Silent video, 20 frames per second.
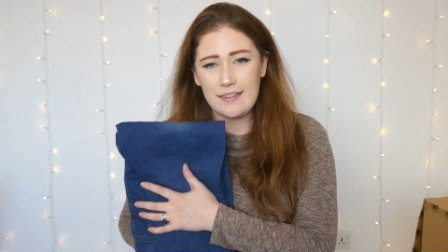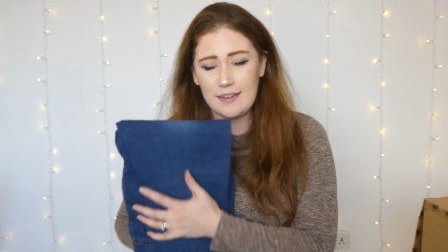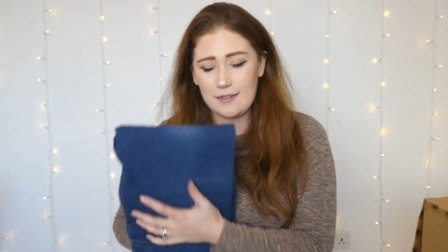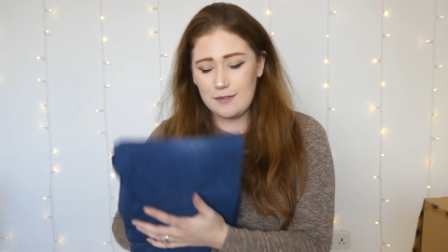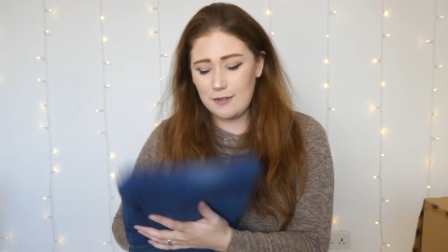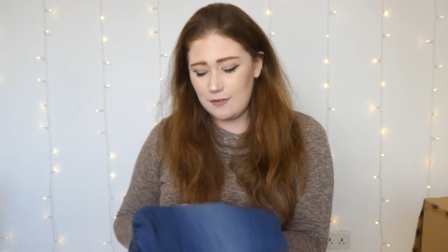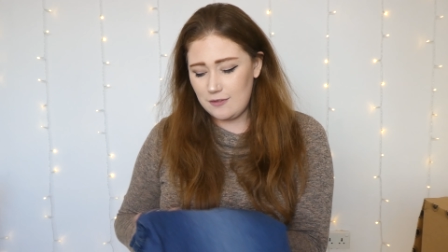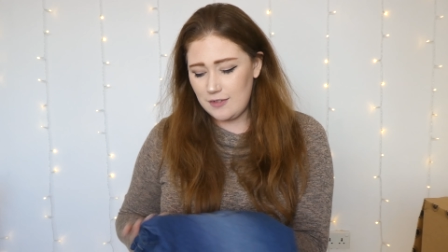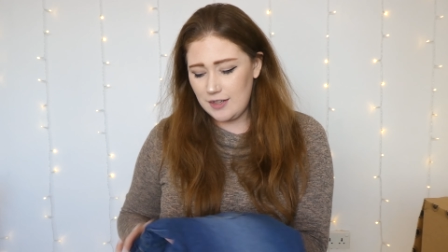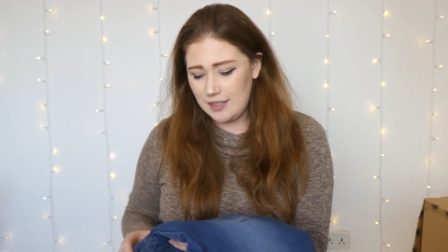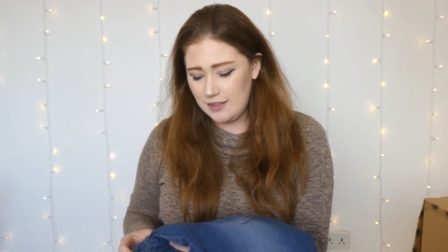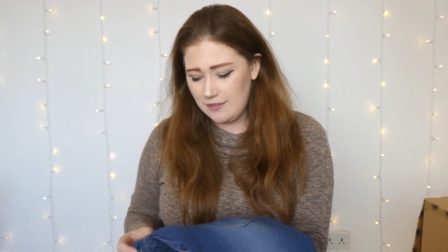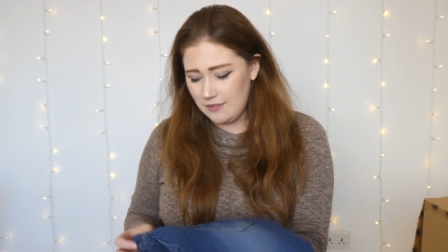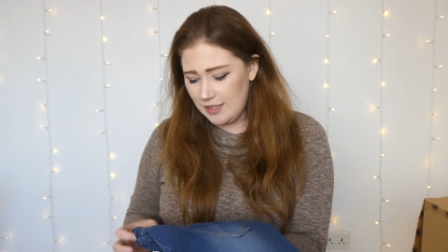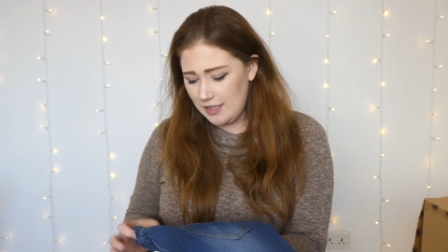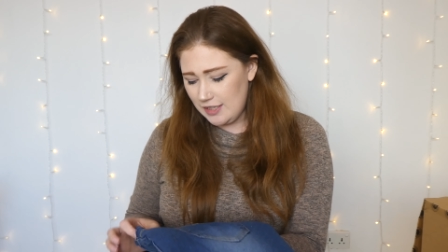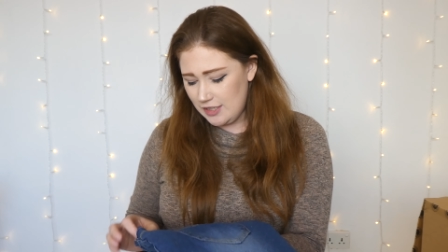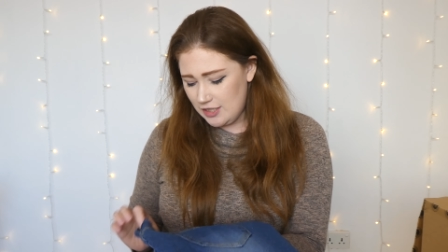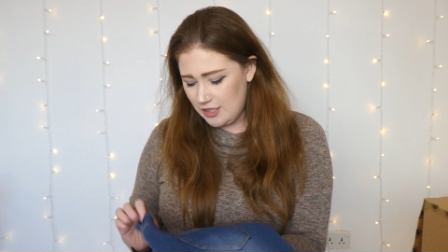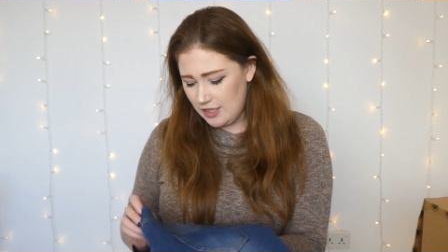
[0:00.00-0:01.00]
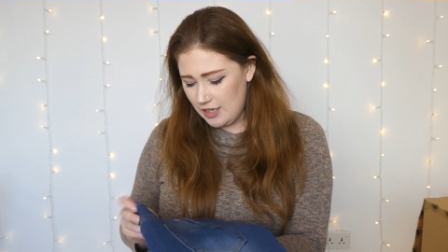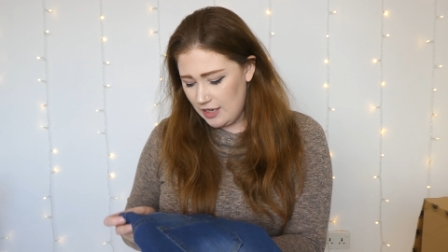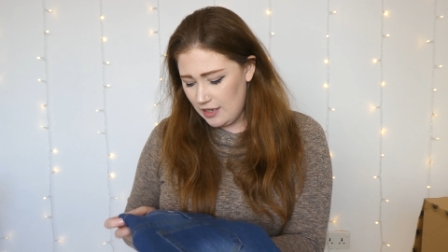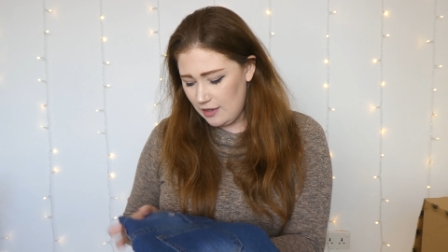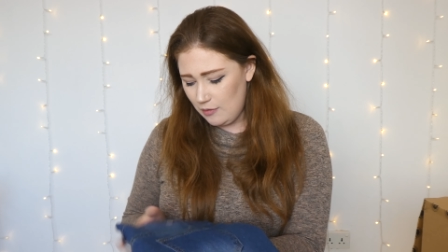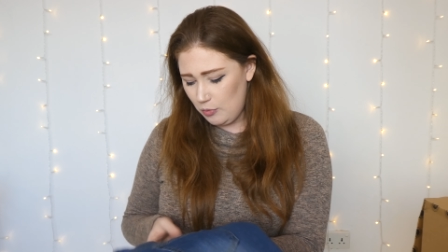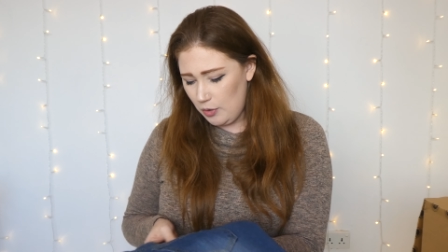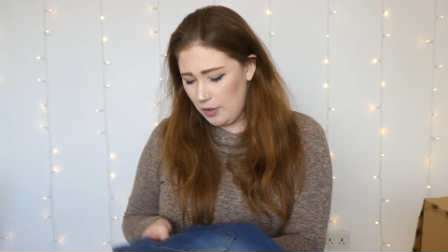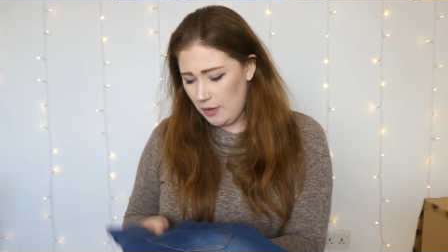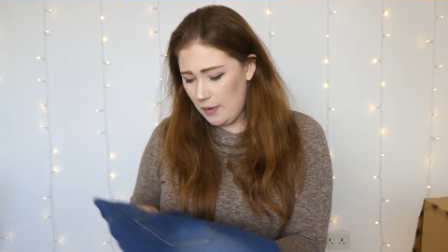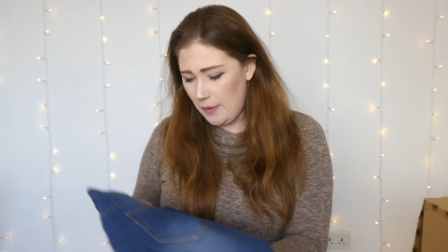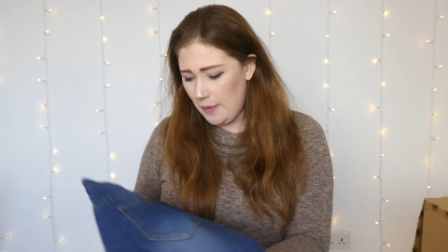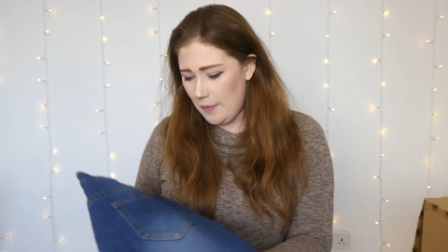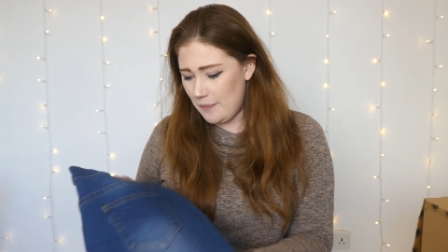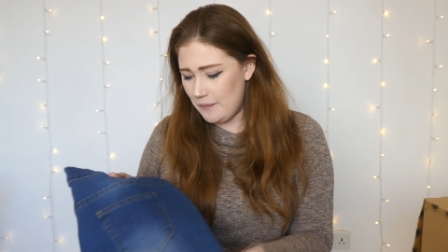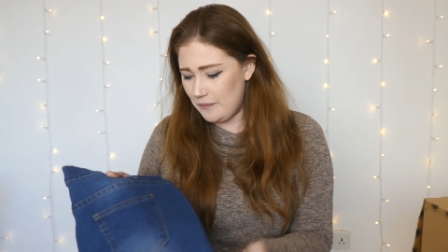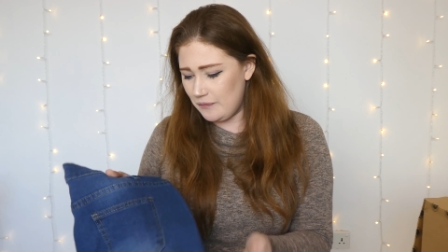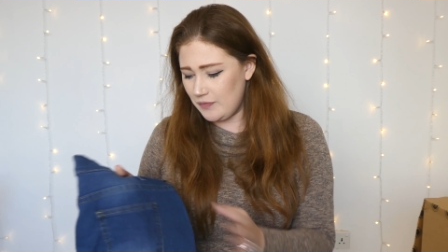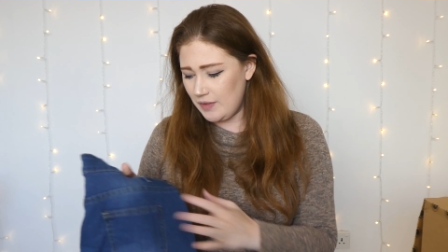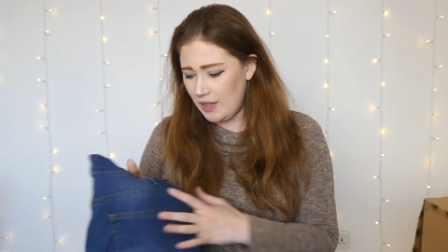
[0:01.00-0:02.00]
They were really, really cheap
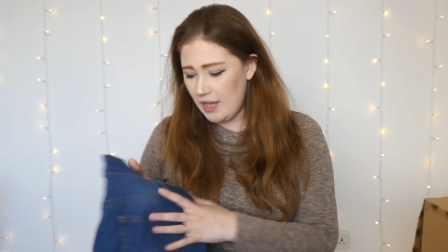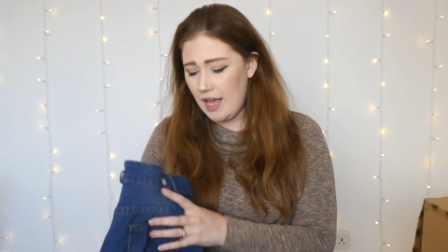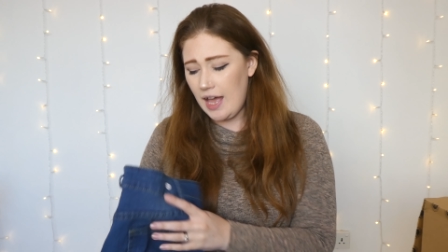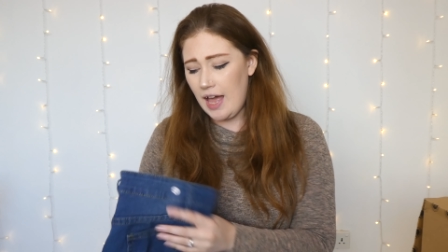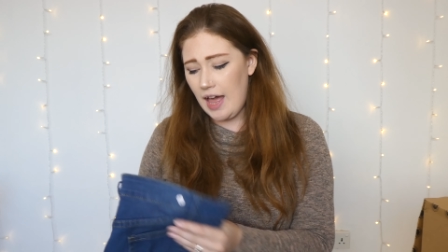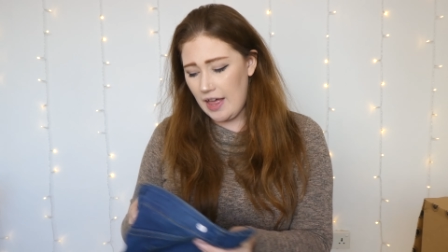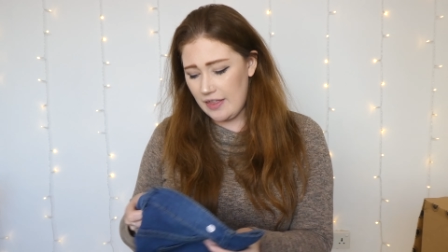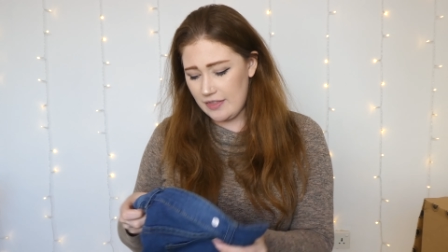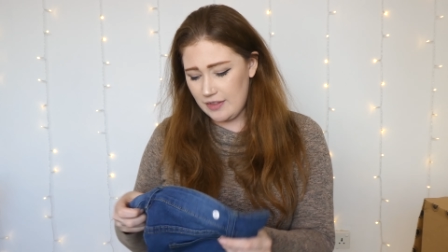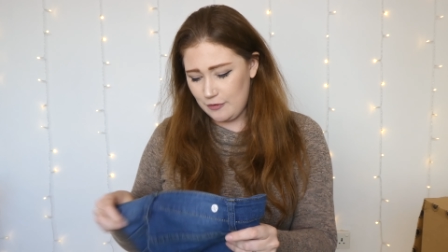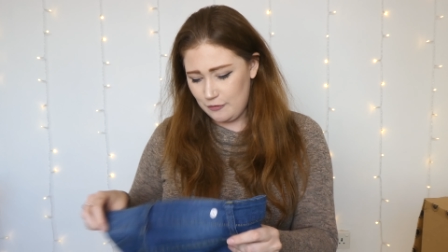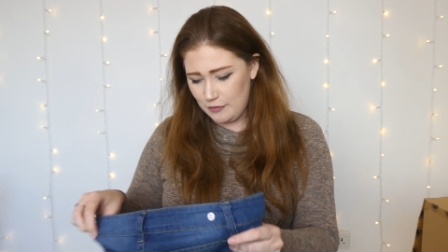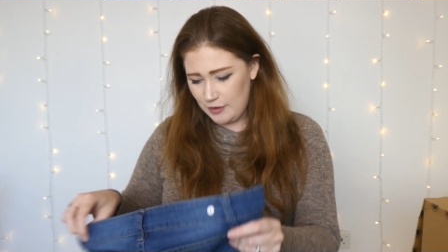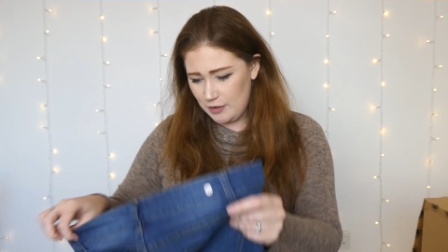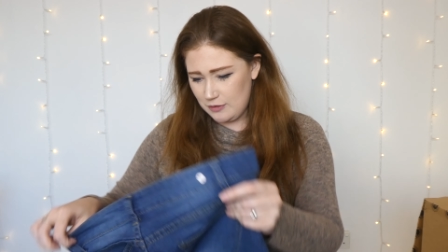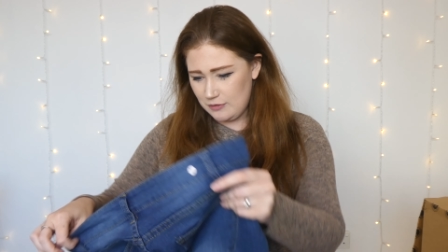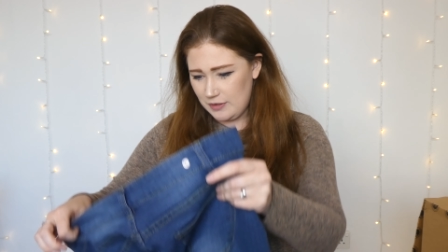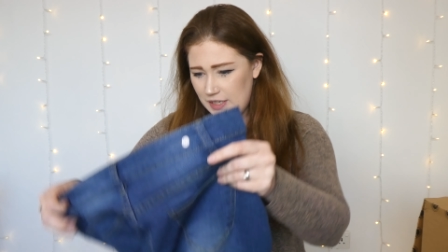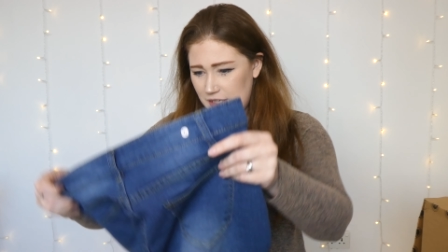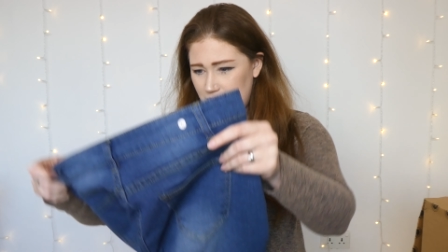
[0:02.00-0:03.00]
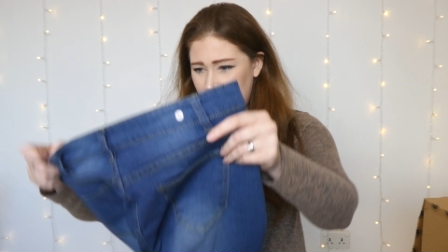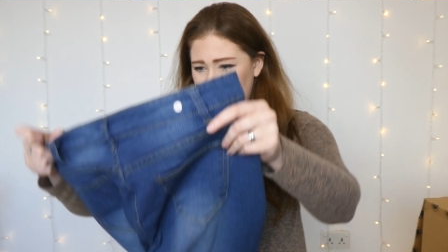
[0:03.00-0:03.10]
and they feel really,